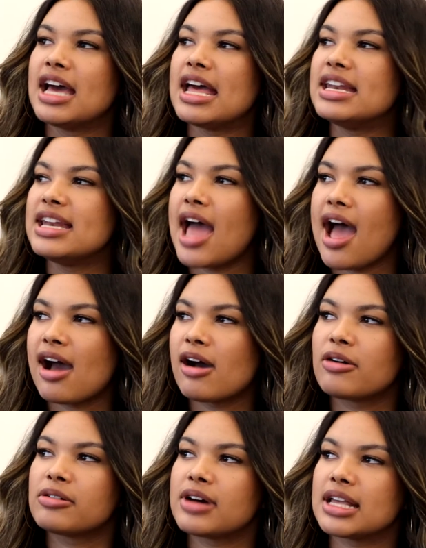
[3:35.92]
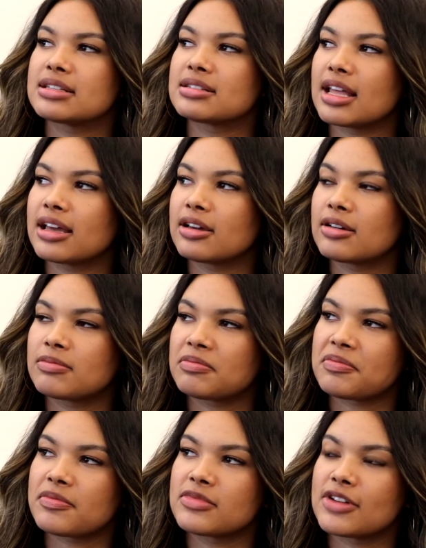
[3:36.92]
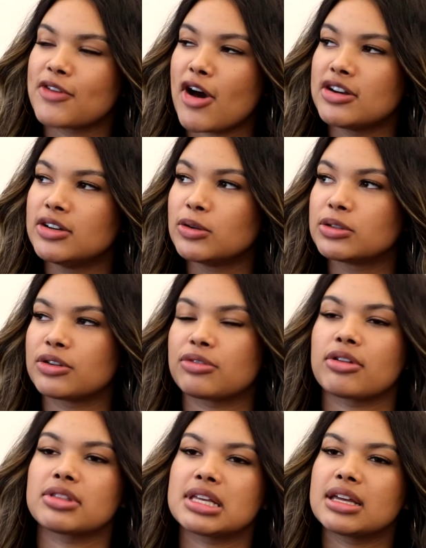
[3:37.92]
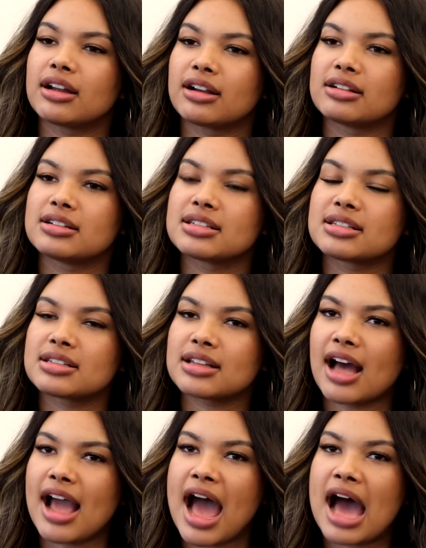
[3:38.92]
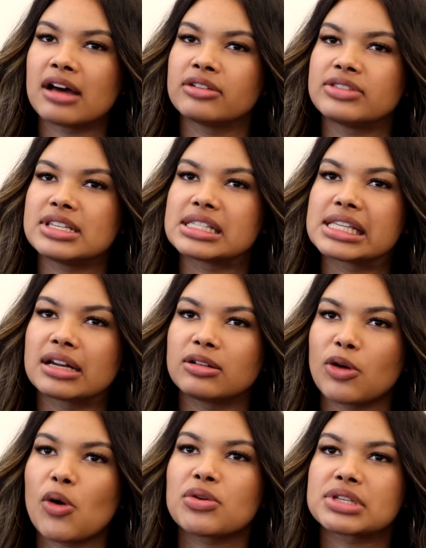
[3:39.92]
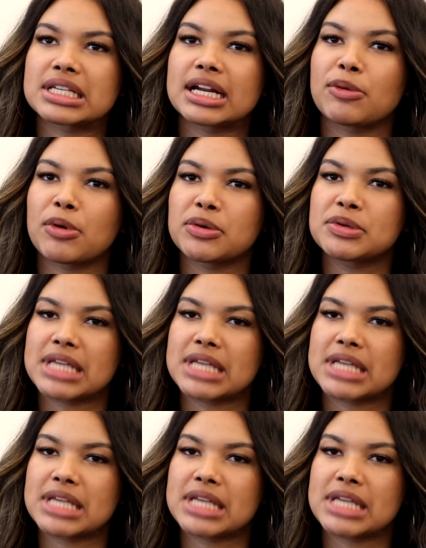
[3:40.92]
And now as like I've gotten older throughout the years. I have these little goals that I want to